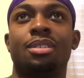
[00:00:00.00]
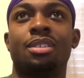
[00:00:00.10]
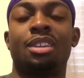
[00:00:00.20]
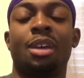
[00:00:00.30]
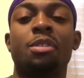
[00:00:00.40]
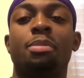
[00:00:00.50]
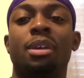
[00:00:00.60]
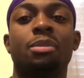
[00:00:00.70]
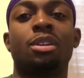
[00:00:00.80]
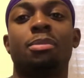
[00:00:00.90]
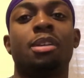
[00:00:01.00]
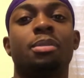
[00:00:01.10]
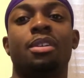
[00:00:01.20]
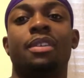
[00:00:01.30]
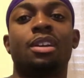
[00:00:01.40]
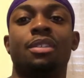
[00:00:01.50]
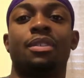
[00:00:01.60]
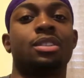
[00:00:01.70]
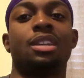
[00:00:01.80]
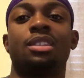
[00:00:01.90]
it was Blame It On Baby, the regular
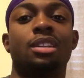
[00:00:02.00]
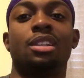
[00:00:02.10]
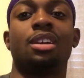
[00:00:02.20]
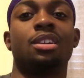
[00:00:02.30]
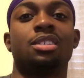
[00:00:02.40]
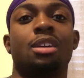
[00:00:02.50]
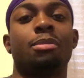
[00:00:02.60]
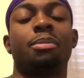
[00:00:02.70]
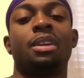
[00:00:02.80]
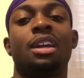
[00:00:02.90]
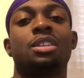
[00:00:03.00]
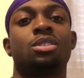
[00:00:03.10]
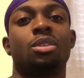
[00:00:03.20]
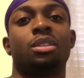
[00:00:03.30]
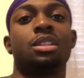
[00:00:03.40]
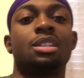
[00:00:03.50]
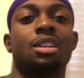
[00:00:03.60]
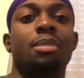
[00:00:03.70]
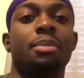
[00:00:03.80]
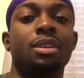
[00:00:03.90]
verse, not the Deluxe. I remember he had a song with this kind
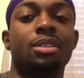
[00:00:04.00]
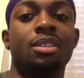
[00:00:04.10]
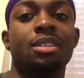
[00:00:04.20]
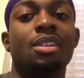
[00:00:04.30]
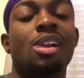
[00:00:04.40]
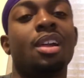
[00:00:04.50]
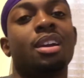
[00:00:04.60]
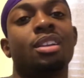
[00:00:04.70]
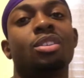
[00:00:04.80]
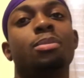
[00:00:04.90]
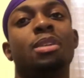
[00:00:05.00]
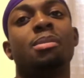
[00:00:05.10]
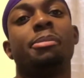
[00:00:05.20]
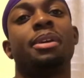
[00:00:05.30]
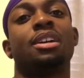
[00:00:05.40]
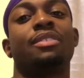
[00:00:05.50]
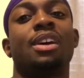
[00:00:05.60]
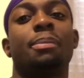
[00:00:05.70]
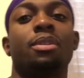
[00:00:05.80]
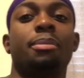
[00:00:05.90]
of beat on there. And Lil Baby be kind of
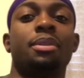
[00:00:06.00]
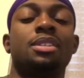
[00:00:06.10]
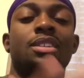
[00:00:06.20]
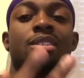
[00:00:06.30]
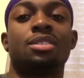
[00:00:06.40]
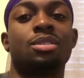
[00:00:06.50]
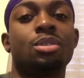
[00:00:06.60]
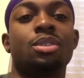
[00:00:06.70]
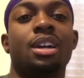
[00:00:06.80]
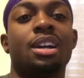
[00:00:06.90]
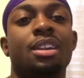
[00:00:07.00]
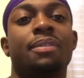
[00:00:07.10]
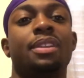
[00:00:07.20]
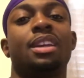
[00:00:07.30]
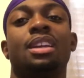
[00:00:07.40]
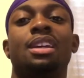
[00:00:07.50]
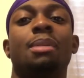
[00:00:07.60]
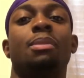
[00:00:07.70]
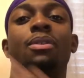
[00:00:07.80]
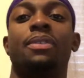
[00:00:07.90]
rapping on beats like this too. So I kind of feel like he got
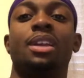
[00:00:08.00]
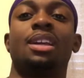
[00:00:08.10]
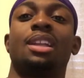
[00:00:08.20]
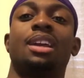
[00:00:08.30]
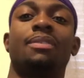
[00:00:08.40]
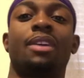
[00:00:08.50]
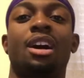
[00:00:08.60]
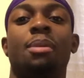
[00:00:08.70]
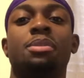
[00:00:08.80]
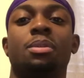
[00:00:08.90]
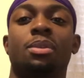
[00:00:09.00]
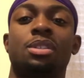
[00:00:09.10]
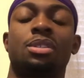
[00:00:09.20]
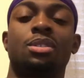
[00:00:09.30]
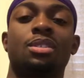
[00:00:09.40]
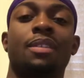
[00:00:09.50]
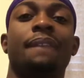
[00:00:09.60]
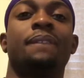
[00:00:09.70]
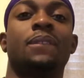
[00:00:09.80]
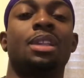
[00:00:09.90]
both of their like vibes in one song.
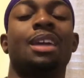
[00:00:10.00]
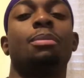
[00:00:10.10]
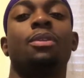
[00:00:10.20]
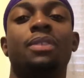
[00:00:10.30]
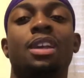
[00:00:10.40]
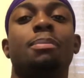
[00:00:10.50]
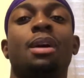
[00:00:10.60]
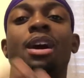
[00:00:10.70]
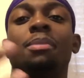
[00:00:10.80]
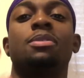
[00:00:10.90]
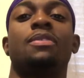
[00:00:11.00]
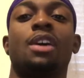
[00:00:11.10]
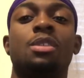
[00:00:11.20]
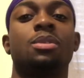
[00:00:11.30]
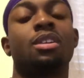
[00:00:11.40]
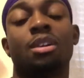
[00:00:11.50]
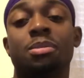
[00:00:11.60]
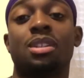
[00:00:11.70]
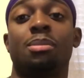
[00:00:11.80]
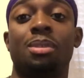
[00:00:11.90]
Like, both of they vibes when it comes to
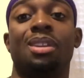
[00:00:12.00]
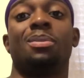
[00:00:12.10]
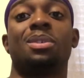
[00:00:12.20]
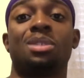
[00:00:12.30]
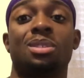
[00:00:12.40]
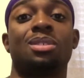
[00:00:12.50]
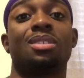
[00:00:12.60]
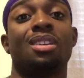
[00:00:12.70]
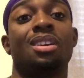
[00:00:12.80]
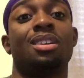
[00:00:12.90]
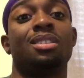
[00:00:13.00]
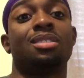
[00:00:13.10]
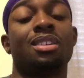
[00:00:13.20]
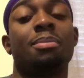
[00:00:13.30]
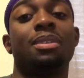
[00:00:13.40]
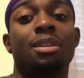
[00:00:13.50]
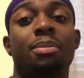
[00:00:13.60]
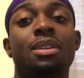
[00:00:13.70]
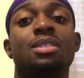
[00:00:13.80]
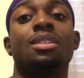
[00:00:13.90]
the beat in one song. So, I mean, the
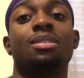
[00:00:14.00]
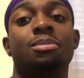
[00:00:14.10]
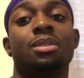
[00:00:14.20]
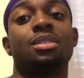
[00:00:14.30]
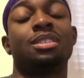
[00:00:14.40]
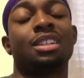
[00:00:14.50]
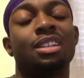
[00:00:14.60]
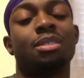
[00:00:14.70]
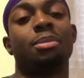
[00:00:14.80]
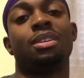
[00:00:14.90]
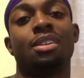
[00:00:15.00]
beat is dope. You know what I'm saying? I like the beat.